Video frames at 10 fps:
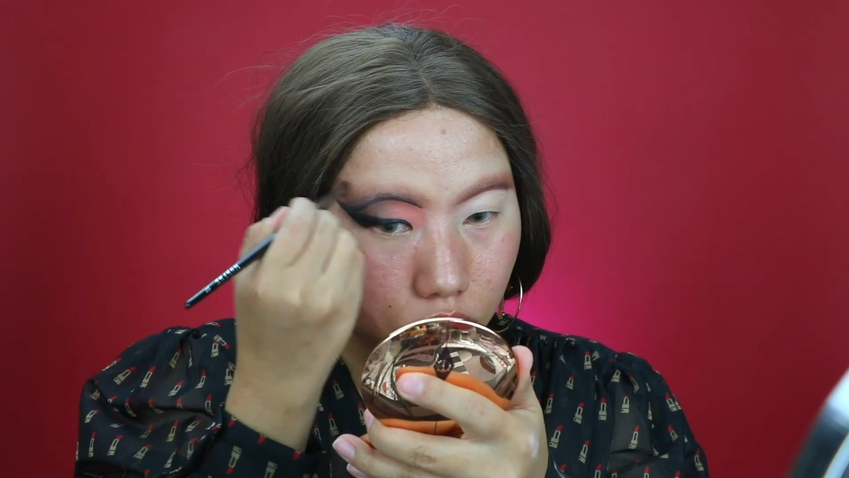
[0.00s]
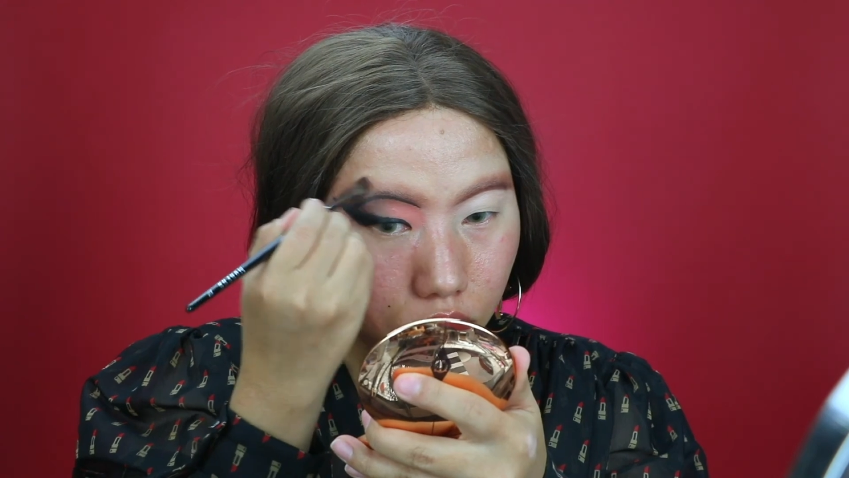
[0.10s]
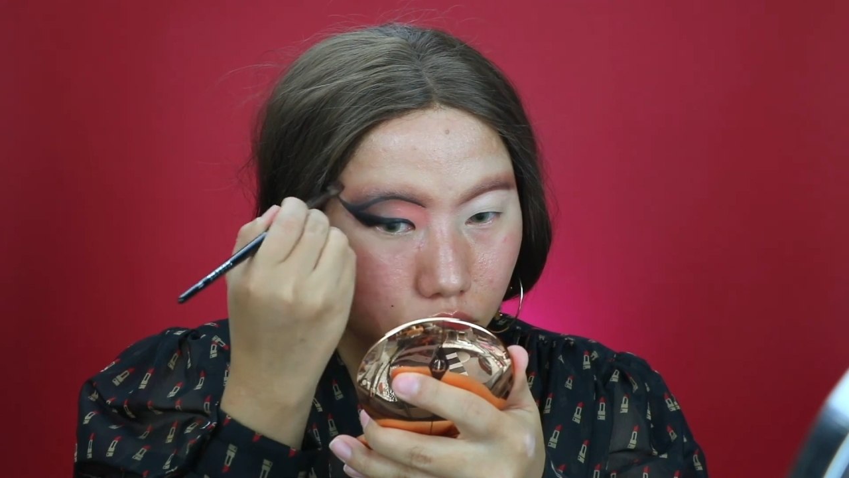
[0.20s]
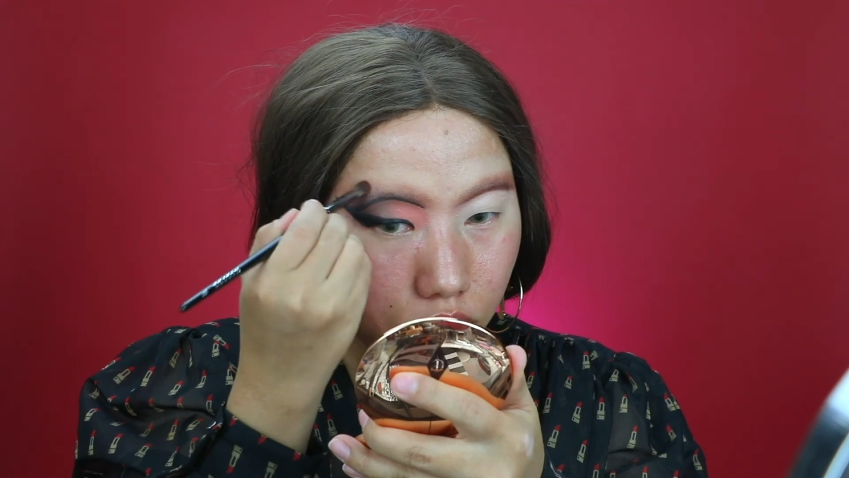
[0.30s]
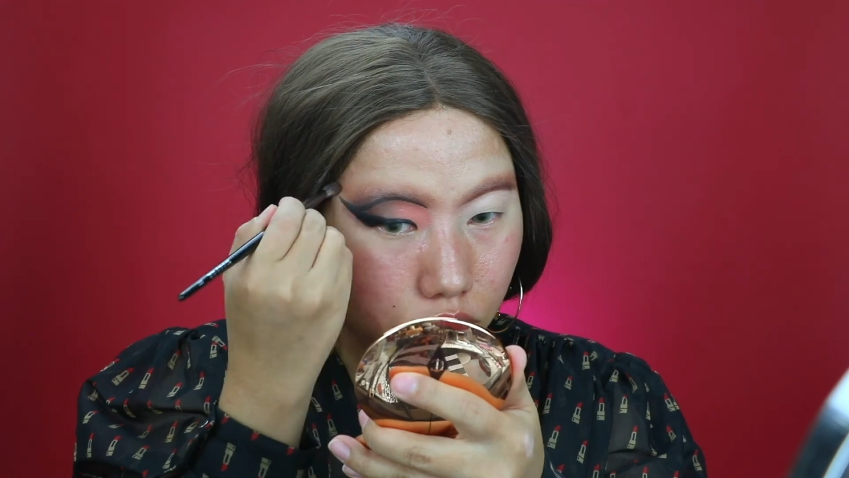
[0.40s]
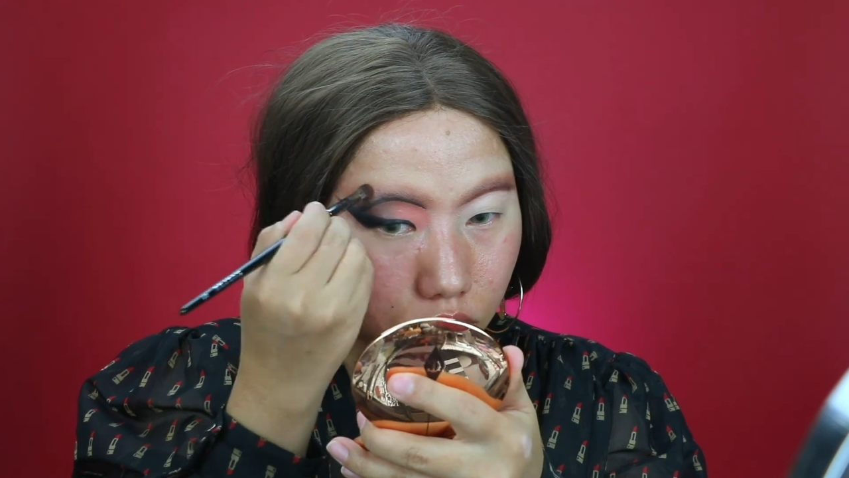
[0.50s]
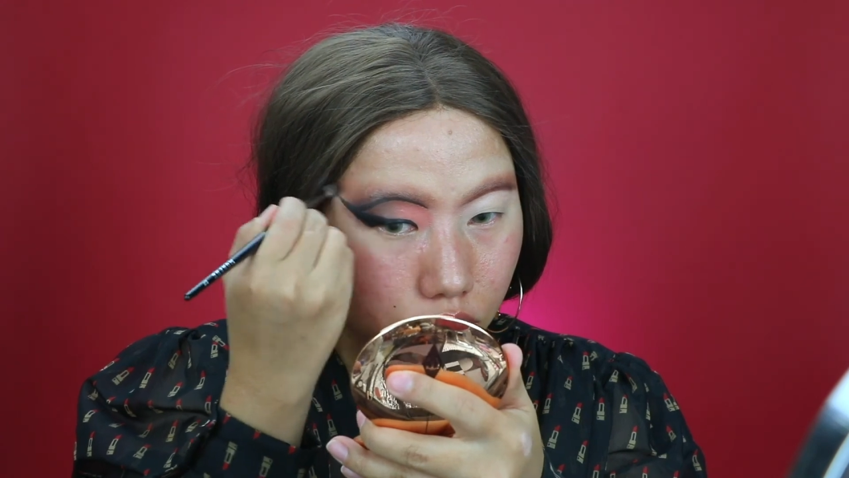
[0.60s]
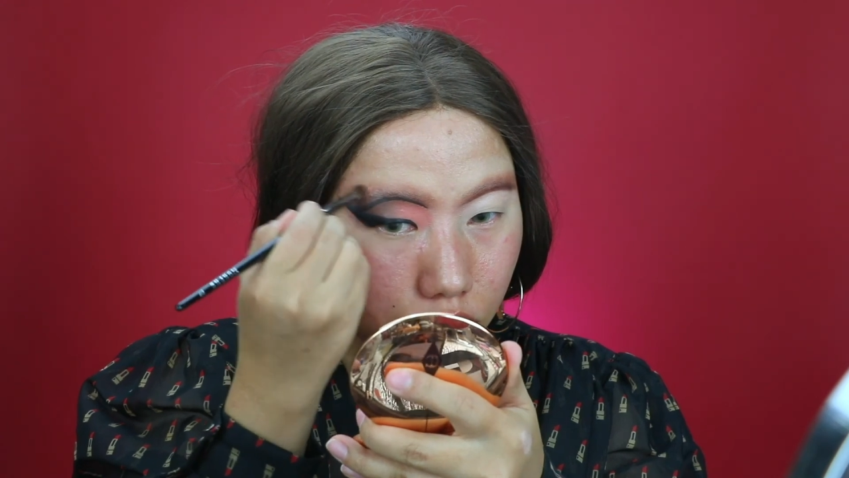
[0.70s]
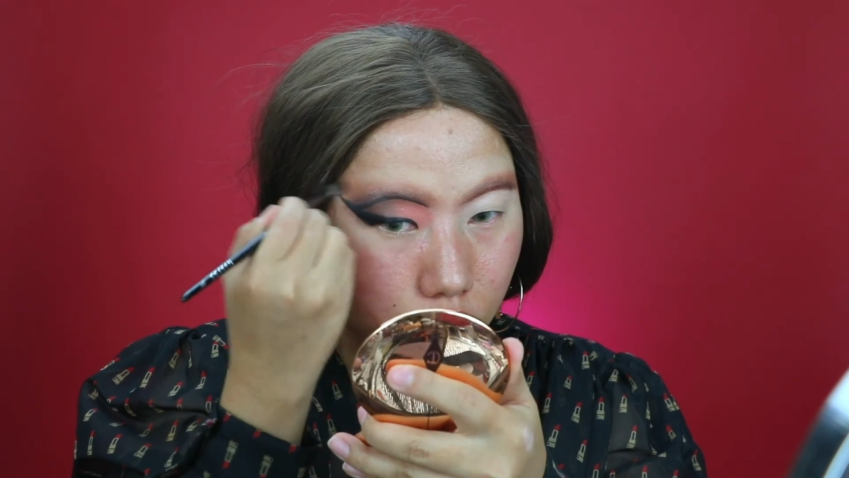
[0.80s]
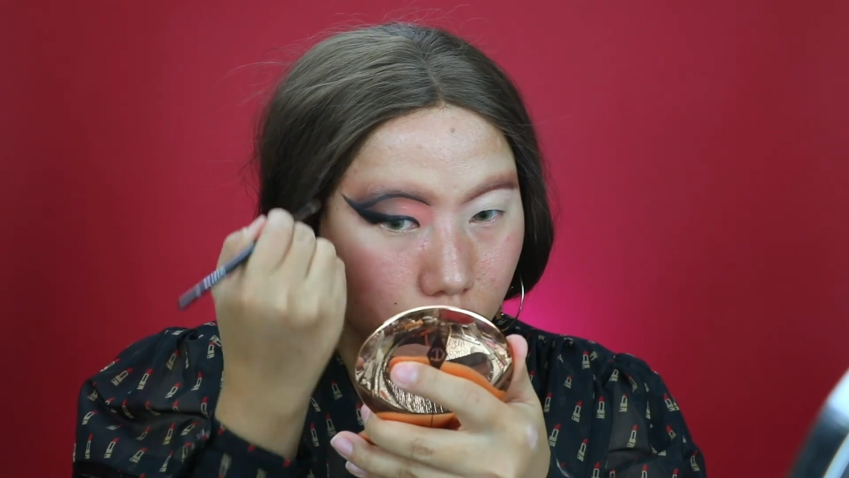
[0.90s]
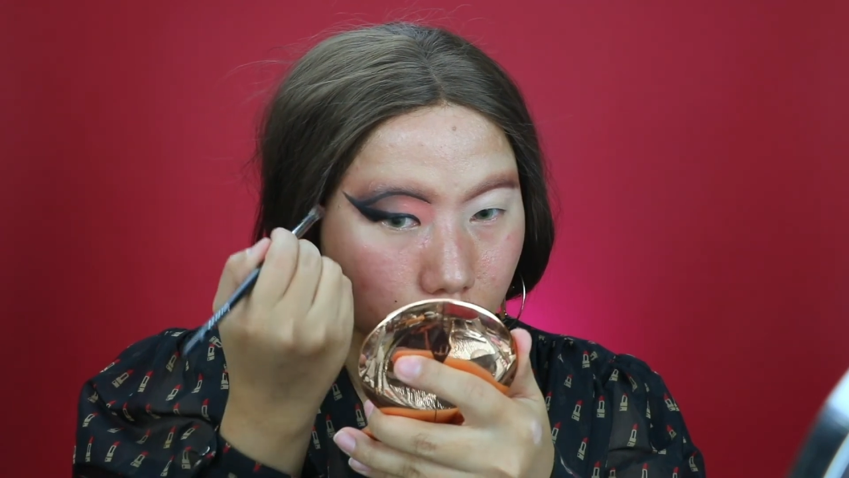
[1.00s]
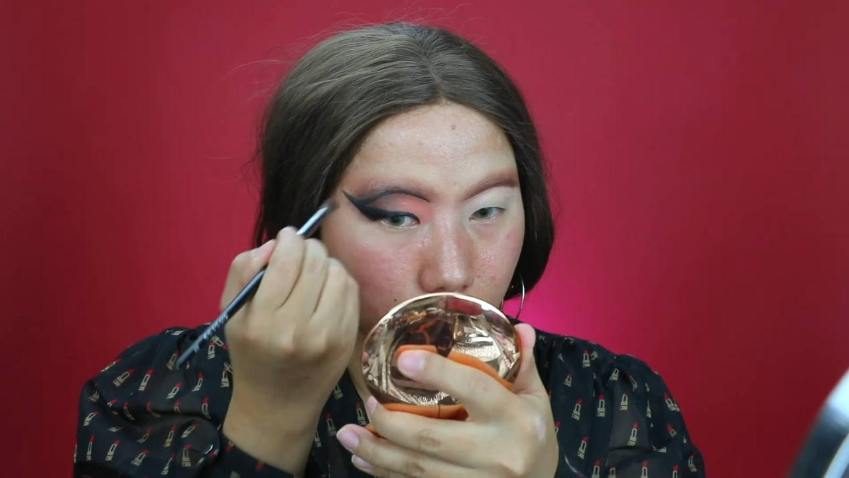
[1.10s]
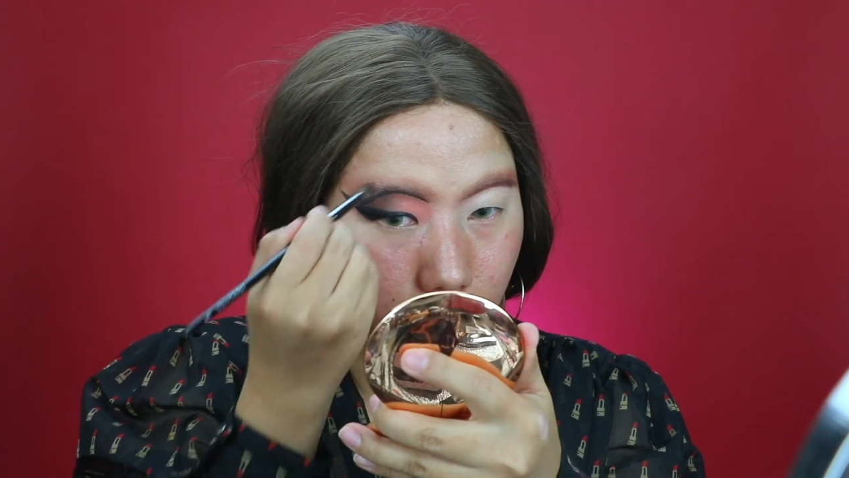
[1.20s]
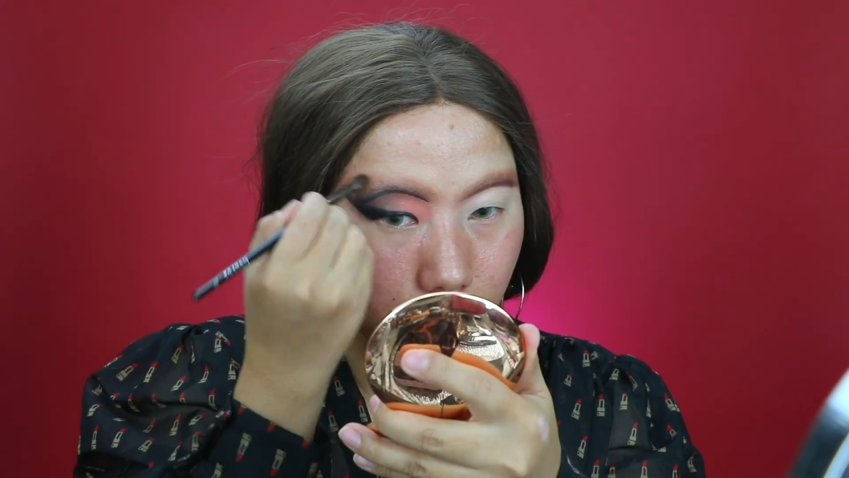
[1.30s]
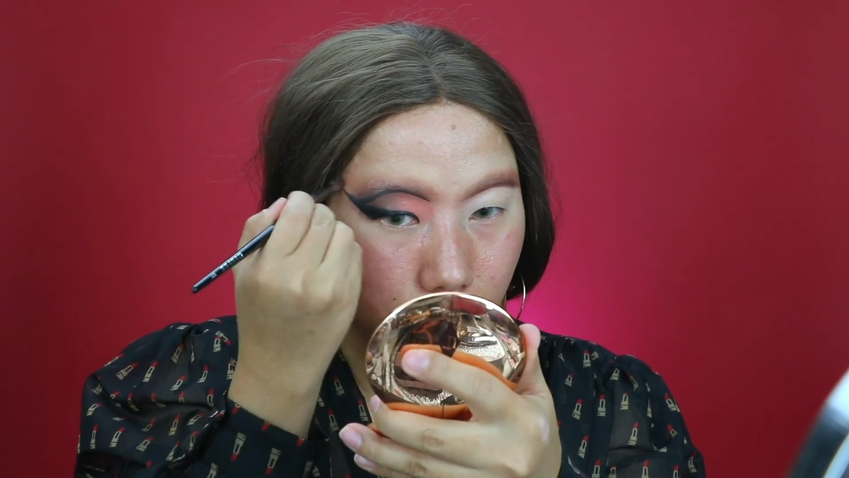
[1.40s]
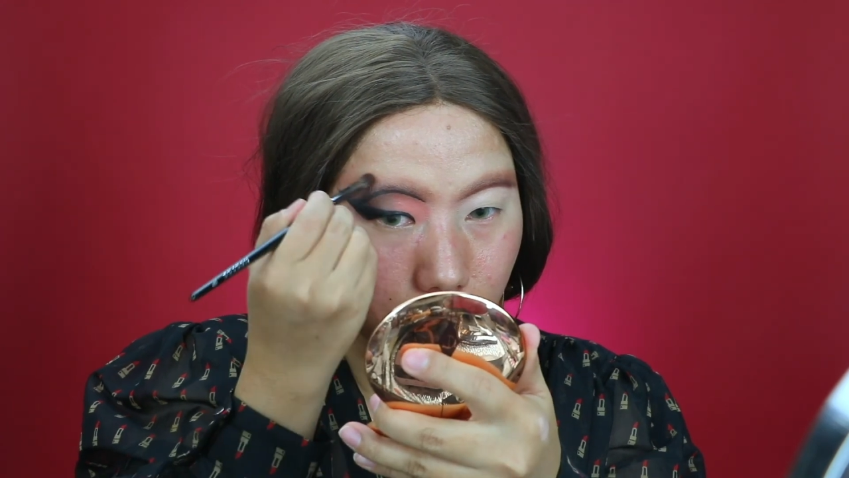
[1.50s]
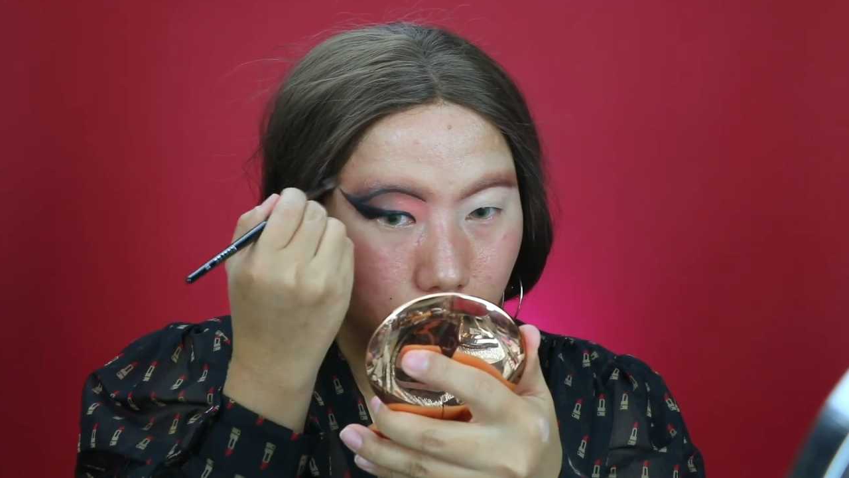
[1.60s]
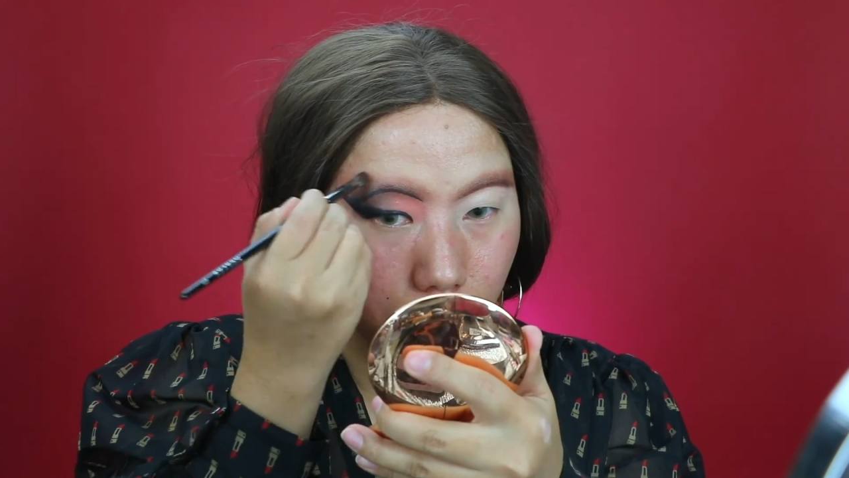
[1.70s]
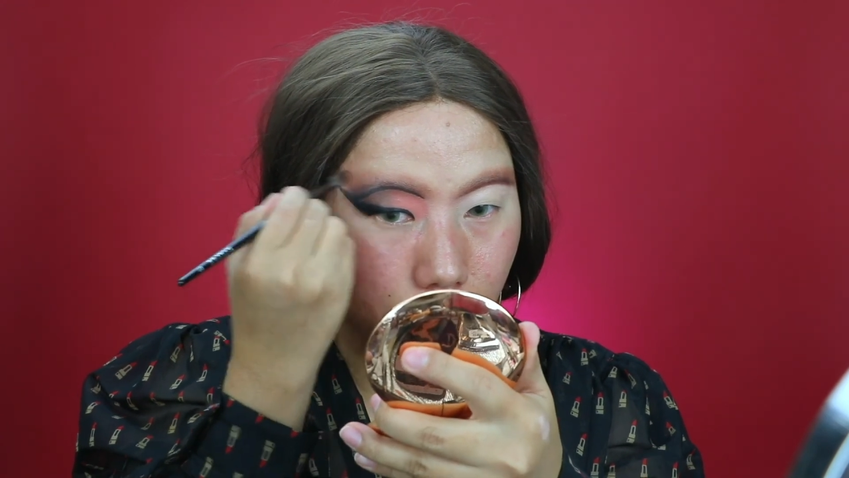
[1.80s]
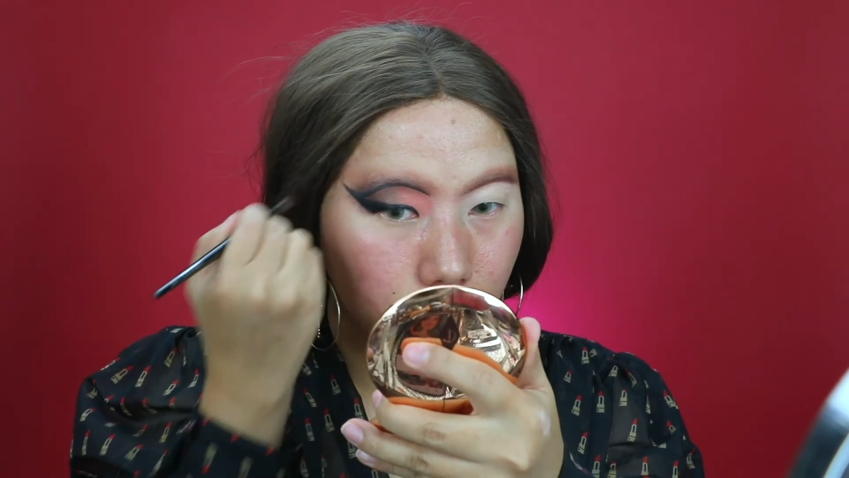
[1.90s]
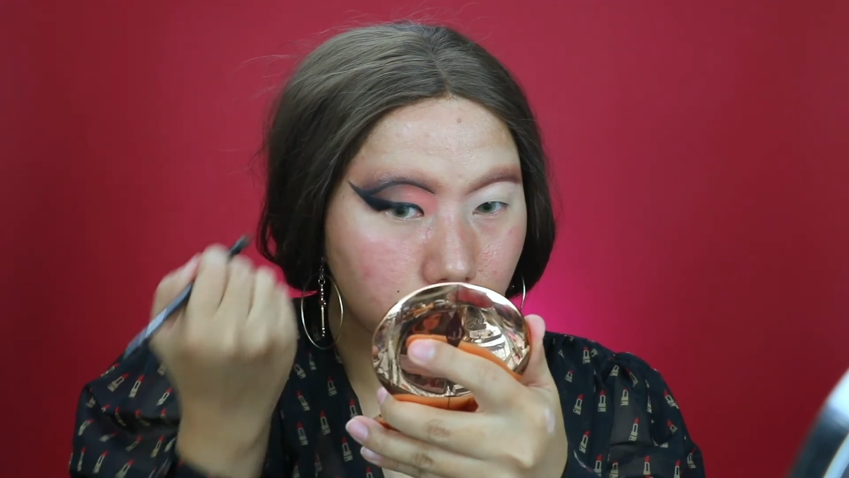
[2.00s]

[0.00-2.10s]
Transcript: create the lid